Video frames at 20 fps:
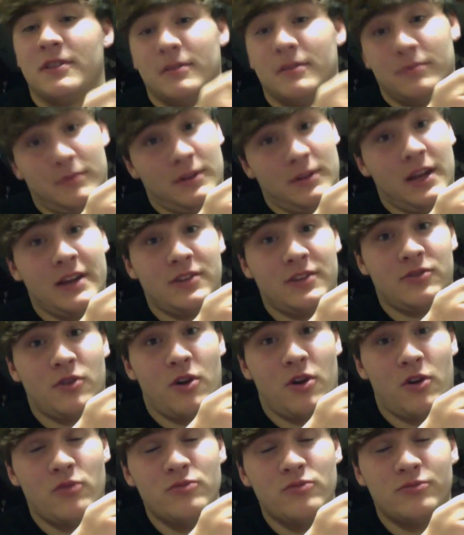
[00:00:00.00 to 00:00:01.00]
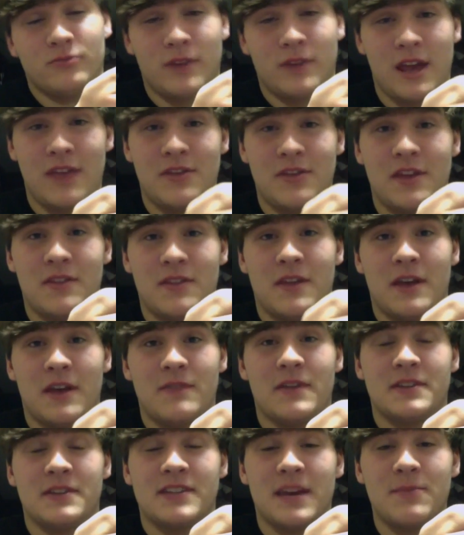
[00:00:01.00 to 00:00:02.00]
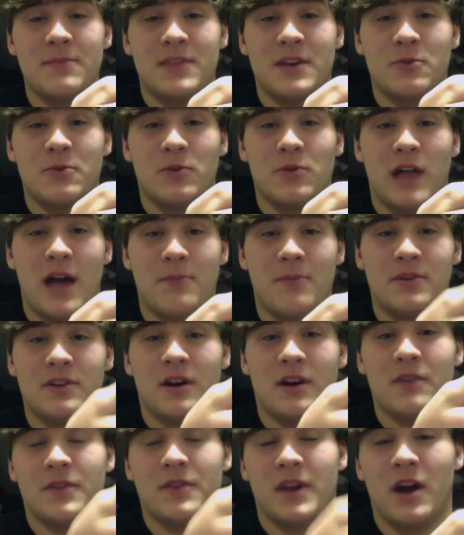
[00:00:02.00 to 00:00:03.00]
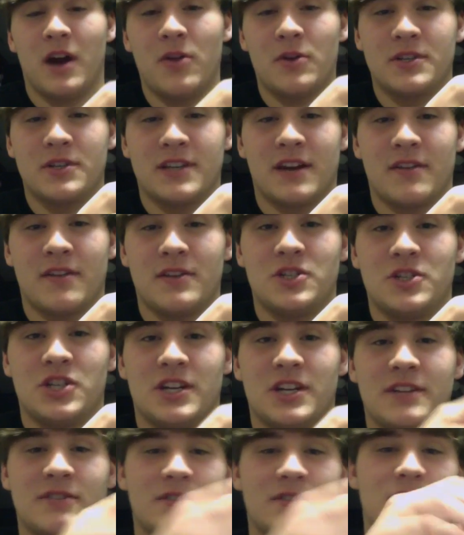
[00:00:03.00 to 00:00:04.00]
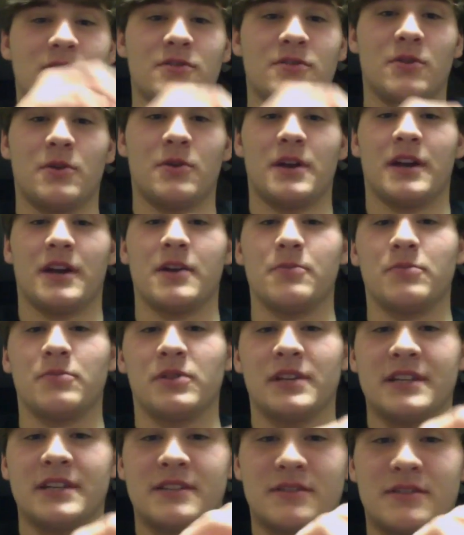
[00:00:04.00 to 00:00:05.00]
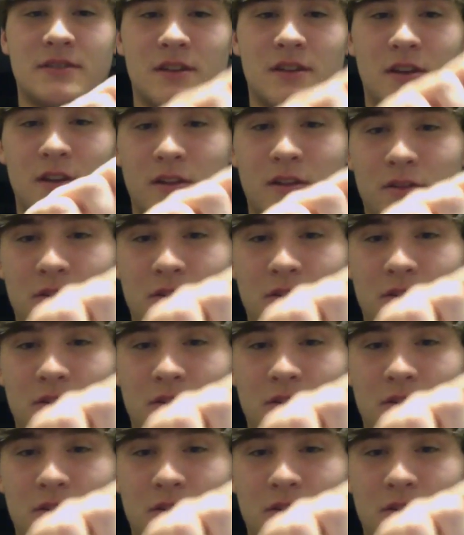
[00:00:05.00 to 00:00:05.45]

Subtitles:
like so, and then the same thing will happen on the other side of the genes, so it completes the